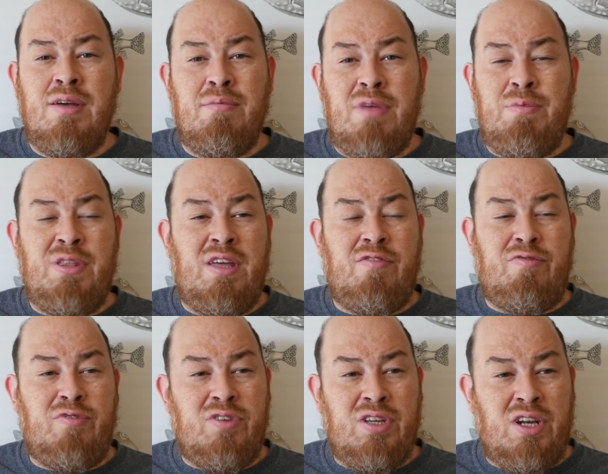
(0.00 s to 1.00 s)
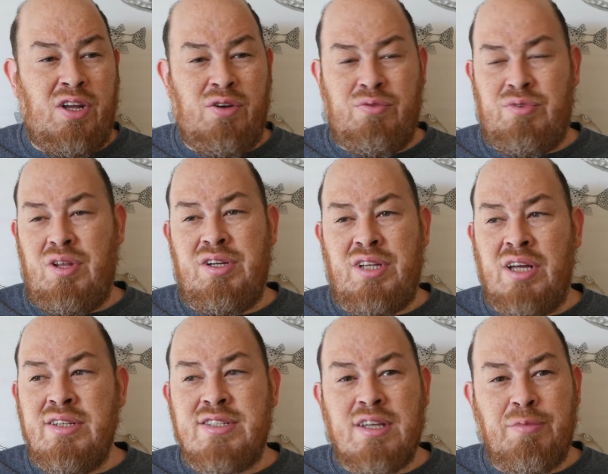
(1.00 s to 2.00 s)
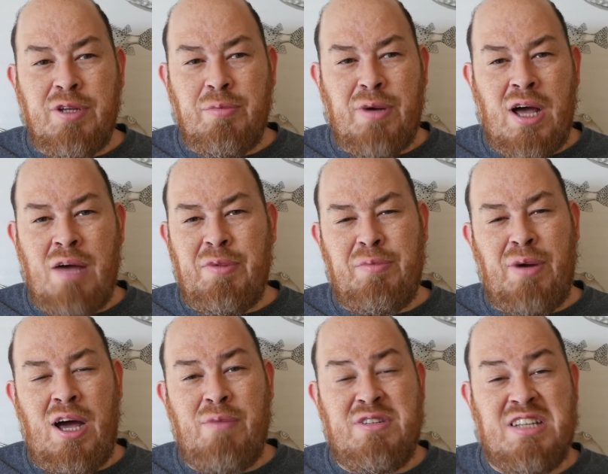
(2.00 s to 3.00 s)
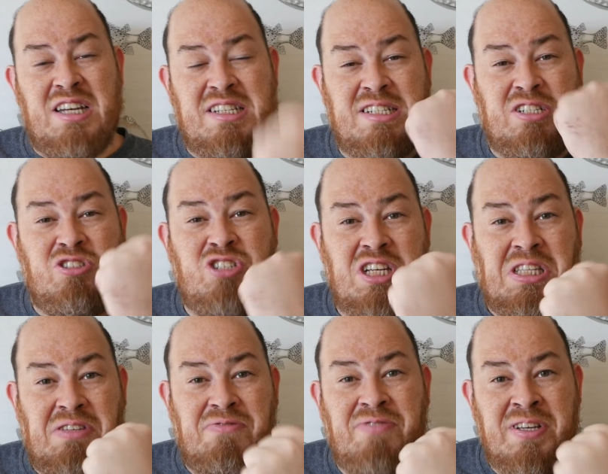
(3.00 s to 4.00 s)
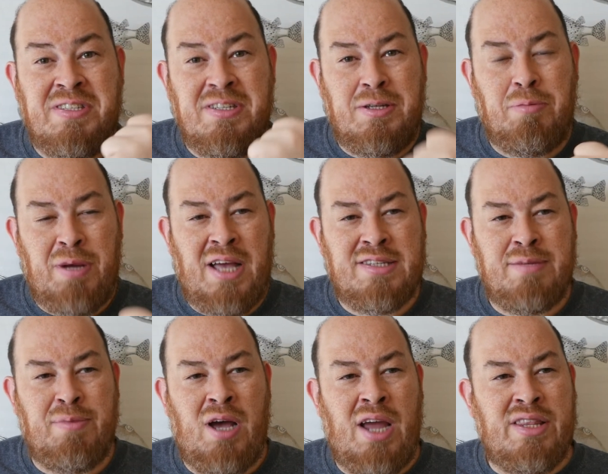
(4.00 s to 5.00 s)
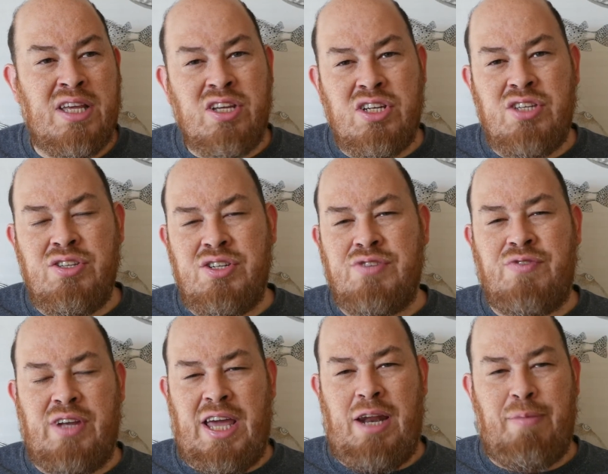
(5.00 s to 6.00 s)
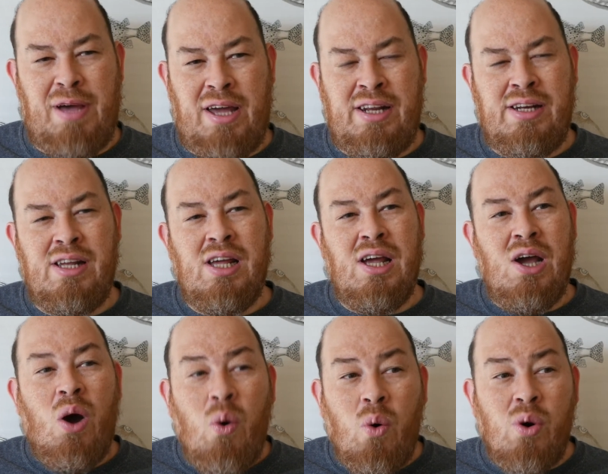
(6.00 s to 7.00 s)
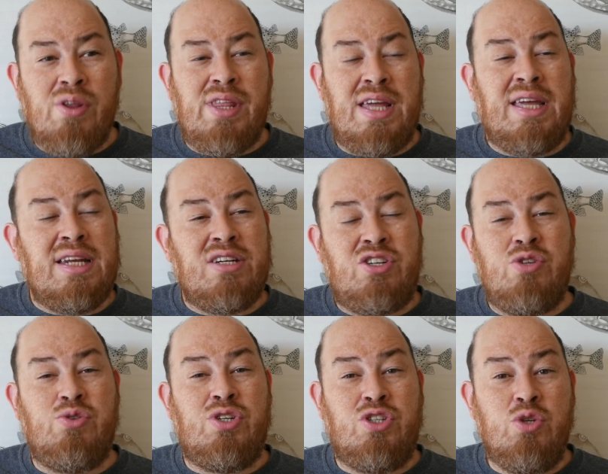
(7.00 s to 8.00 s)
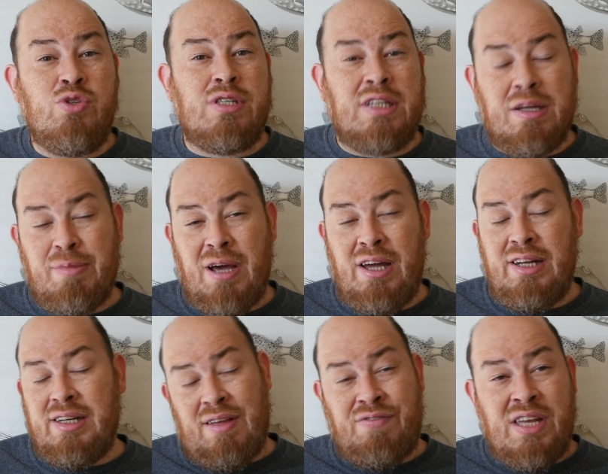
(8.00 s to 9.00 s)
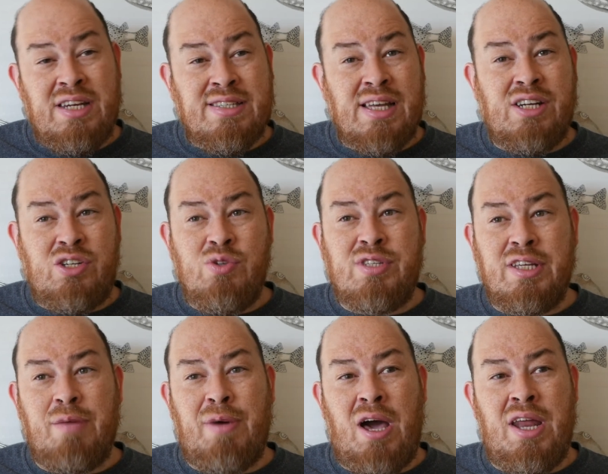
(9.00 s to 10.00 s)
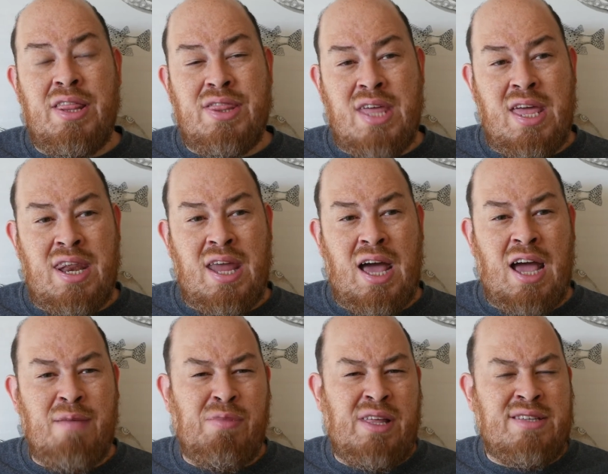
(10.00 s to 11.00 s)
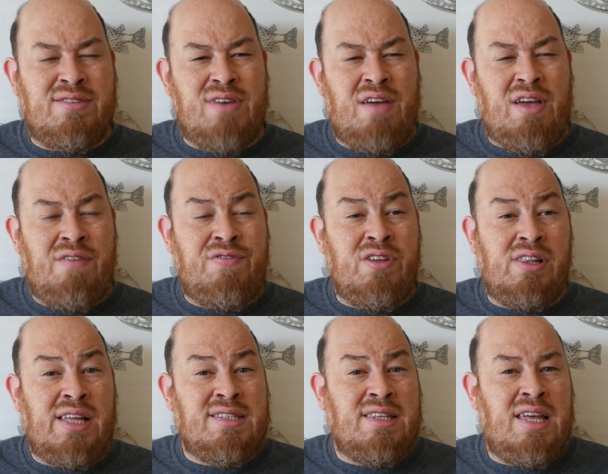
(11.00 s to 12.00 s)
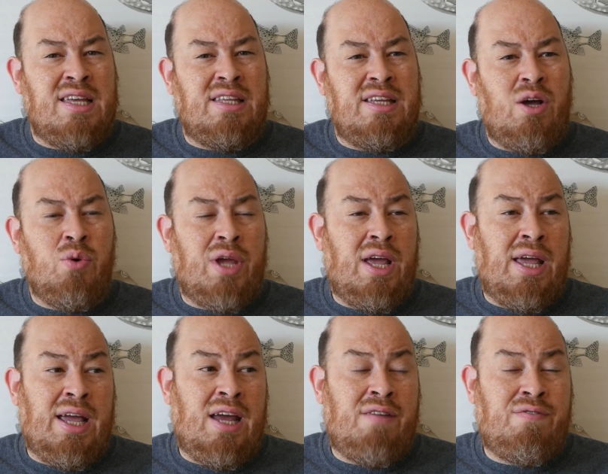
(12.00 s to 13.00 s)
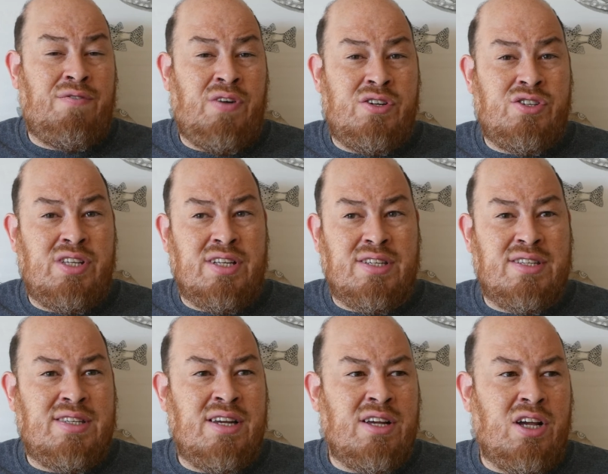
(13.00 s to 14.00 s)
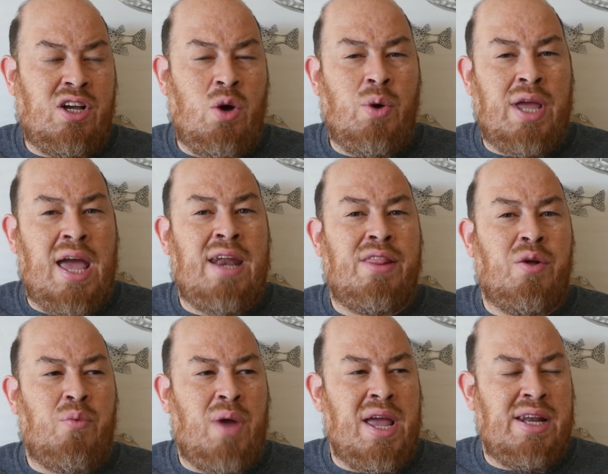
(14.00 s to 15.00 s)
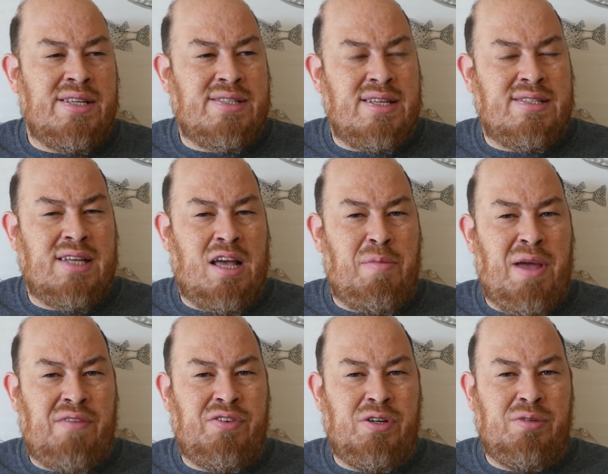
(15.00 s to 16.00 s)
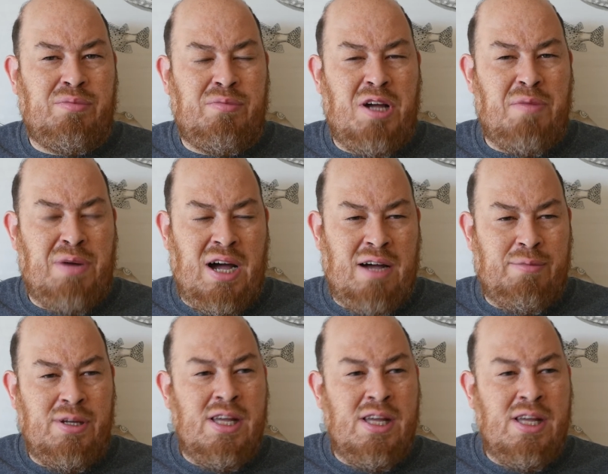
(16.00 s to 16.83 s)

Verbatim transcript: maybe they've you know done something to Bob and Bob decides to shake their fist as they're passing by and they can easily just forget about it or they can choose to do something about it. If they decide to do something about it, then I'm less I, I feel less likely to okay, I gotta fudge things because they're going out of their way in a sense to come after Bob.